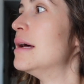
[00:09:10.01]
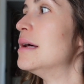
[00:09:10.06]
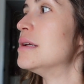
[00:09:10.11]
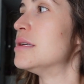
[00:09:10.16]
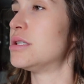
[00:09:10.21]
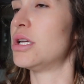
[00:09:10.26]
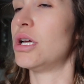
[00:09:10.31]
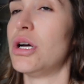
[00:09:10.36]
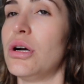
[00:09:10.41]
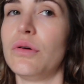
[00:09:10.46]

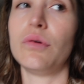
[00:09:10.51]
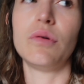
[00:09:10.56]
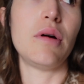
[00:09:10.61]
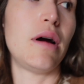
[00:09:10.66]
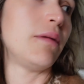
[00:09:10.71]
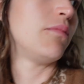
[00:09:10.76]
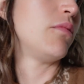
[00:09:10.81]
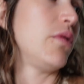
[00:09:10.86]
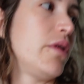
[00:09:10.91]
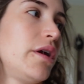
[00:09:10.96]
So
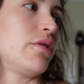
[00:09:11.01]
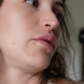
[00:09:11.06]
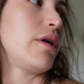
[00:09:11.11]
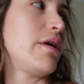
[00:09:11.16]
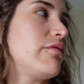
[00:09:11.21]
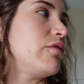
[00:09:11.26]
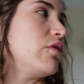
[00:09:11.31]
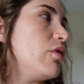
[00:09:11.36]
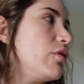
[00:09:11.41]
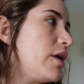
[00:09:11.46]
I'm really
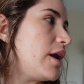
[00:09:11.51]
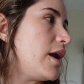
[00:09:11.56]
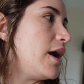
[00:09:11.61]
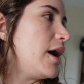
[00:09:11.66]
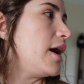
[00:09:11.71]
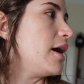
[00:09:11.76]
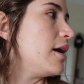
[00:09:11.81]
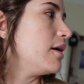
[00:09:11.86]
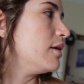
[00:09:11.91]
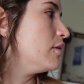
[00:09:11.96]
grateful that
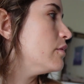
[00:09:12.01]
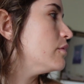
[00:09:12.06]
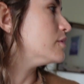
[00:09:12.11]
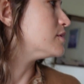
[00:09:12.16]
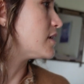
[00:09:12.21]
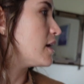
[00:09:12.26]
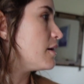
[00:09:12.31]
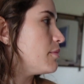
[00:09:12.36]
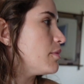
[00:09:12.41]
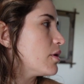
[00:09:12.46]
I
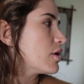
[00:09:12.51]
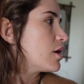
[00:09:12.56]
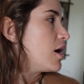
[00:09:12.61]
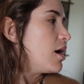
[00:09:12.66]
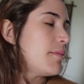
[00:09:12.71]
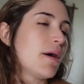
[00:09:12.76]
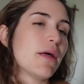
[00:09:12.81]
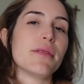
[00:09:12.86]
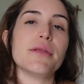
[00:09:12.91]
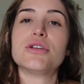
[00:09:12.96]
was able to
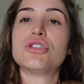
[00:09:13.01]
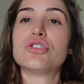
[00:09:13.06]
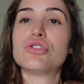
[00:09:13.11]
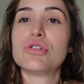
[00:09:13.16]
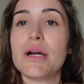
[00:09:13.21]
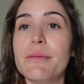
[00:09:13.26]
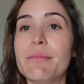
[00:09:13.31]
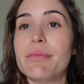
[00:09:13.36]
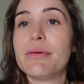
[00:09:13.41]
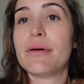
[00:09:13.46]
come on this
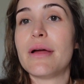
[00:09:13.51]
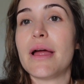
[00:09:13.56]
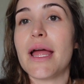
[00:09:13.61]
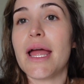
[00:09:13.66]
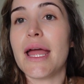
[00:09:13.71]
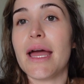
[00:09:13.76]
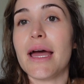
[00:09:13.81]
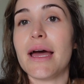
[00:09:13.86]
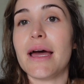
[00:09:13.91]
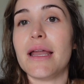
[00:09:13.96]
trip
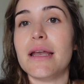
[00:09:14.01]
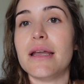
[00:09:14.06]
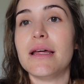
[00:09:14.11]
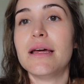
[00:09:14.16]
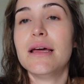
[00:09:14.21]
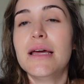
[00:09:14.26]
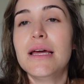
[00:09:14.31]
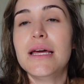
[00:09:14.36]
and